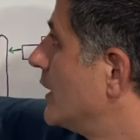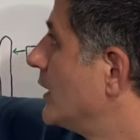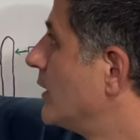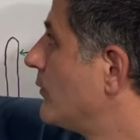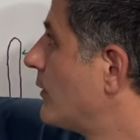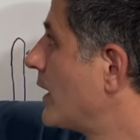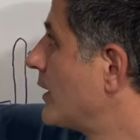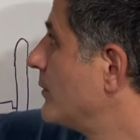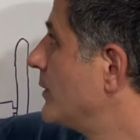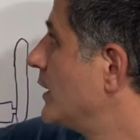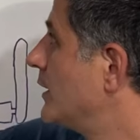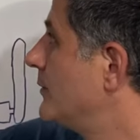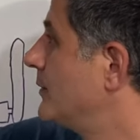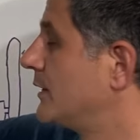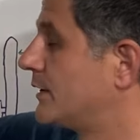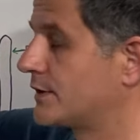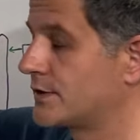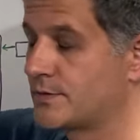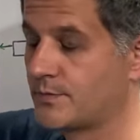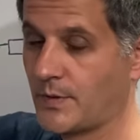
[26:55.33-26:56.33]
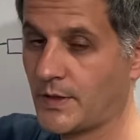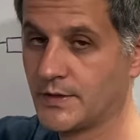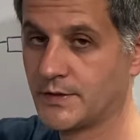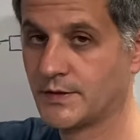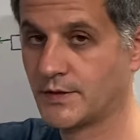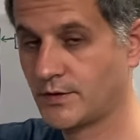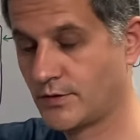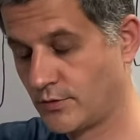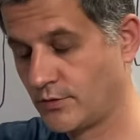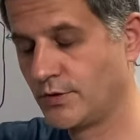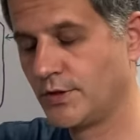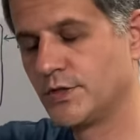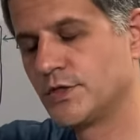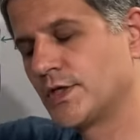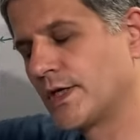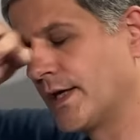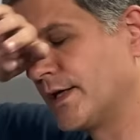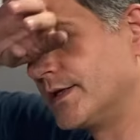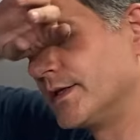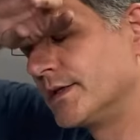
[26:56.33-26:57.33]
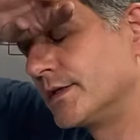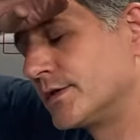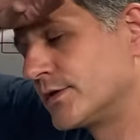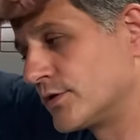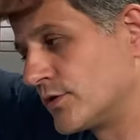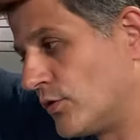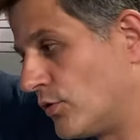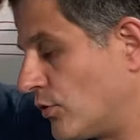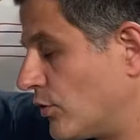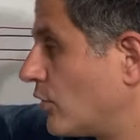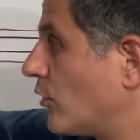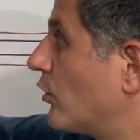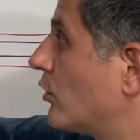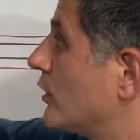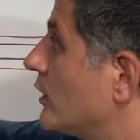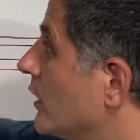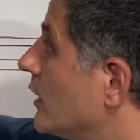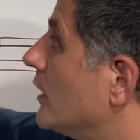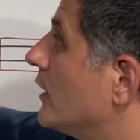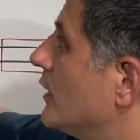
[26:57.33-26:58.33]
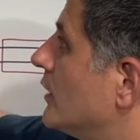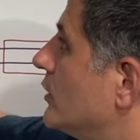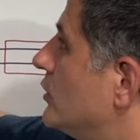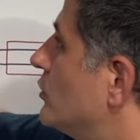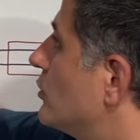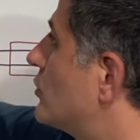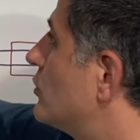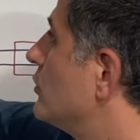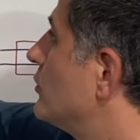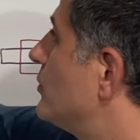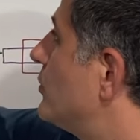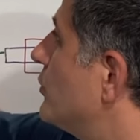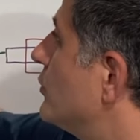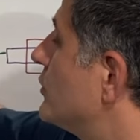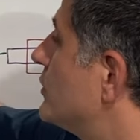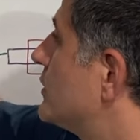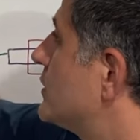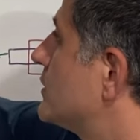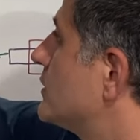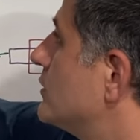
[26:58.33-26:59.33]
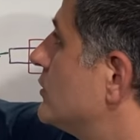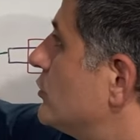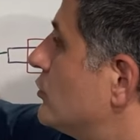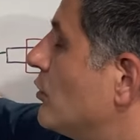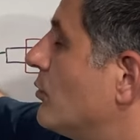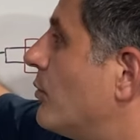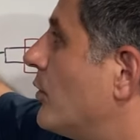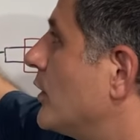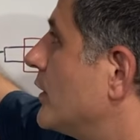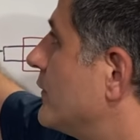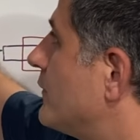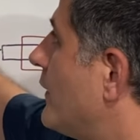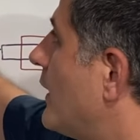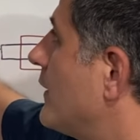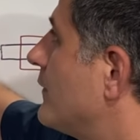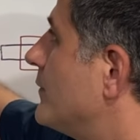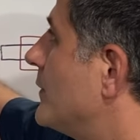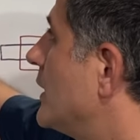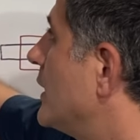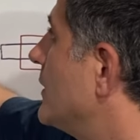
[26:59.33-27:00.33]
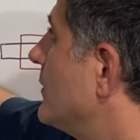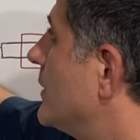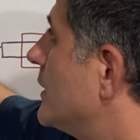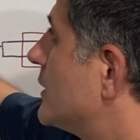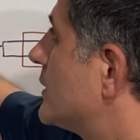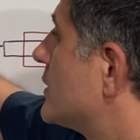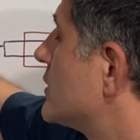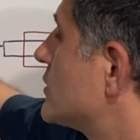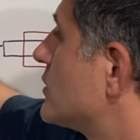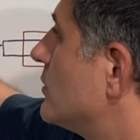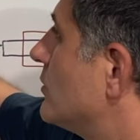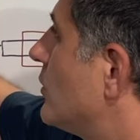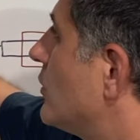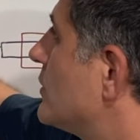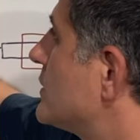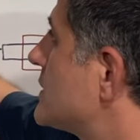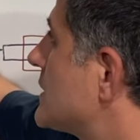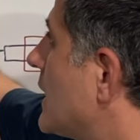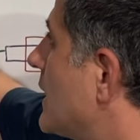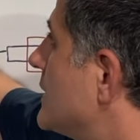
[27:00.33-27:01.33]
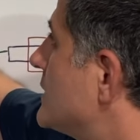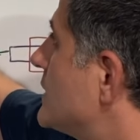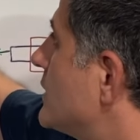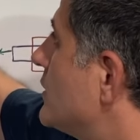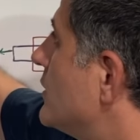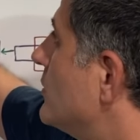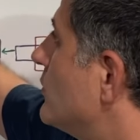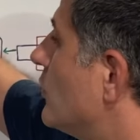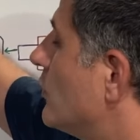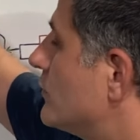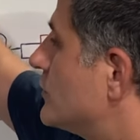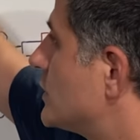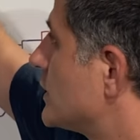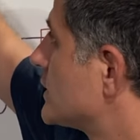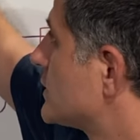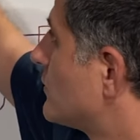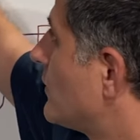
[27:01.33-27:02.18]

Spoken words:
1 millimeter spacer on each side. So or you could put 2.5 millimeters on both sides and remove just